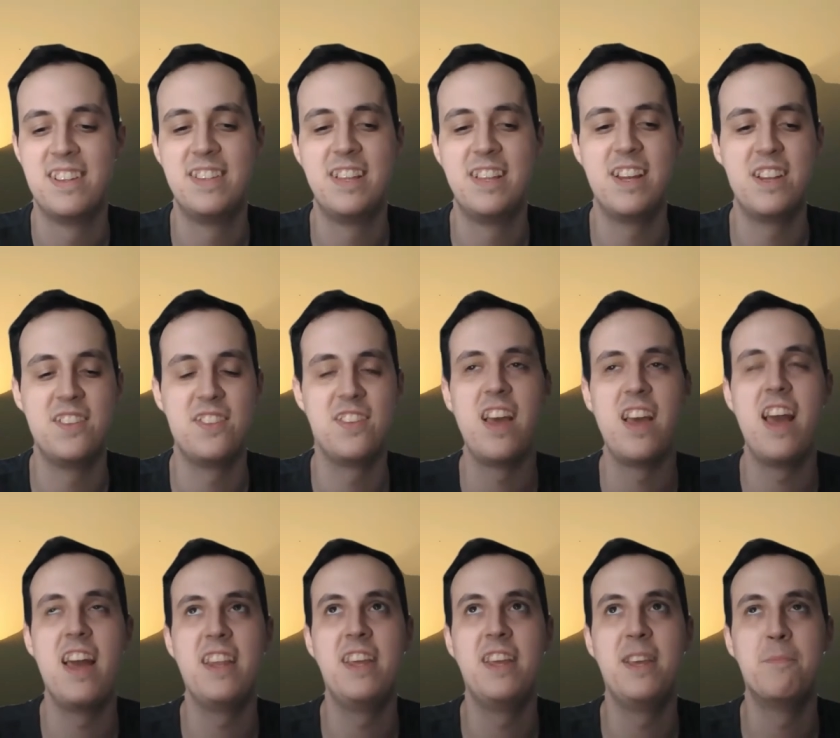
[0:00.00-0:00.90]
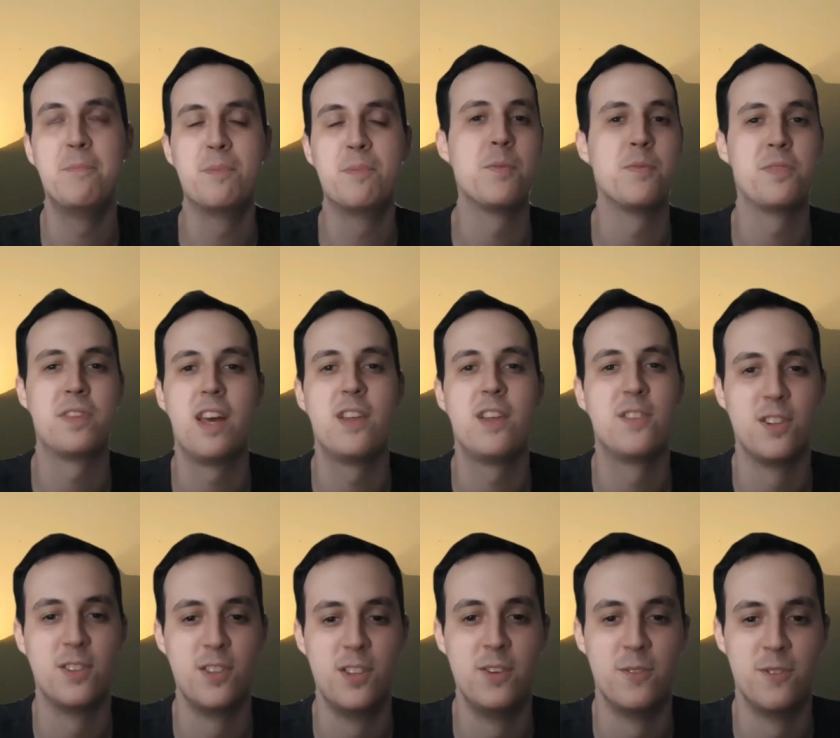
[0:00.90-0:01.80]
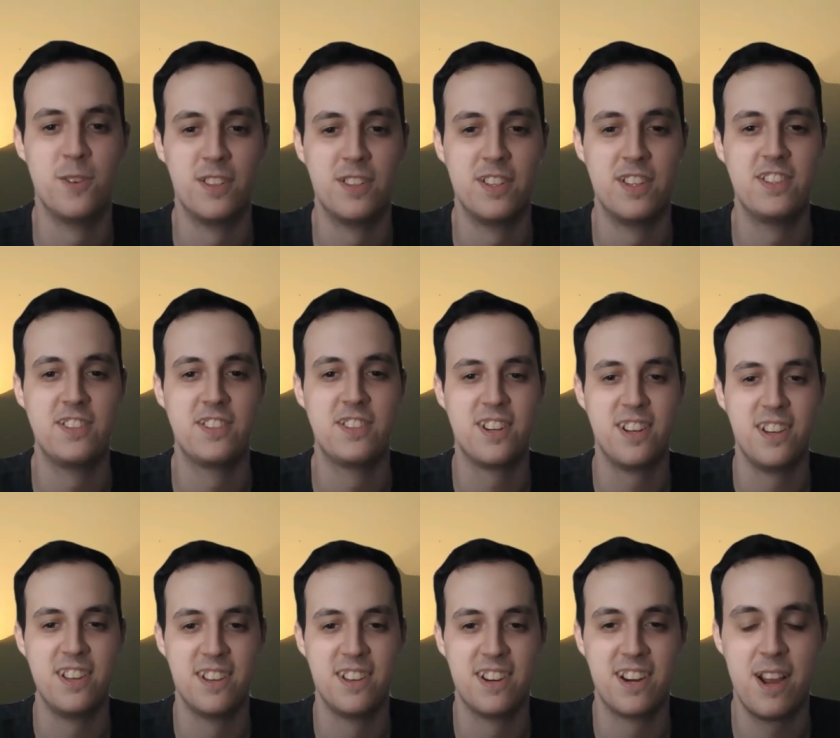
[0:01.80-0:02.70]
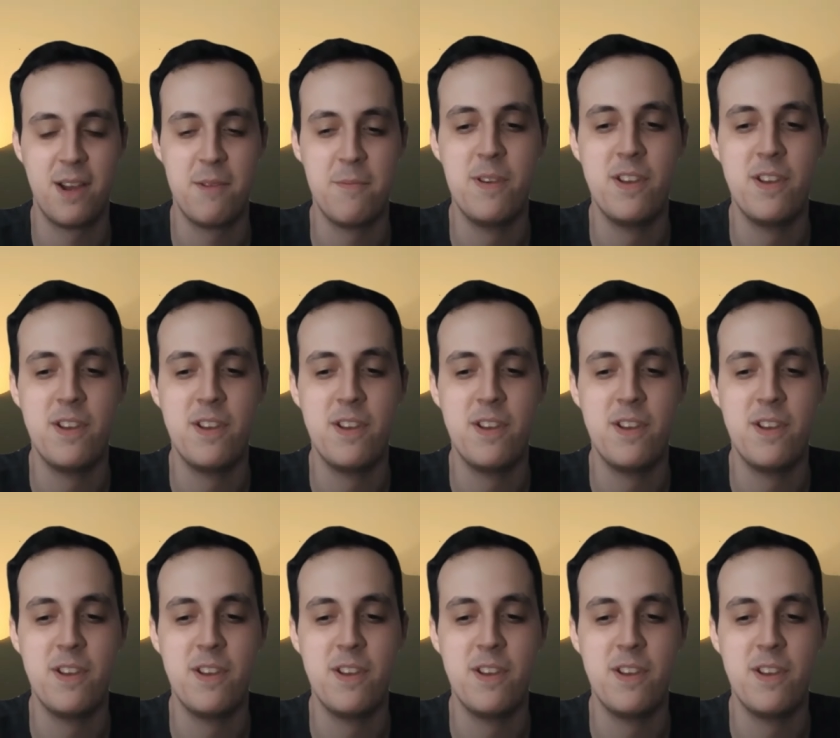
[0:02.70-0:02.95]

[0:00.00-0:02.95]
there is any substantial difference. That is clear.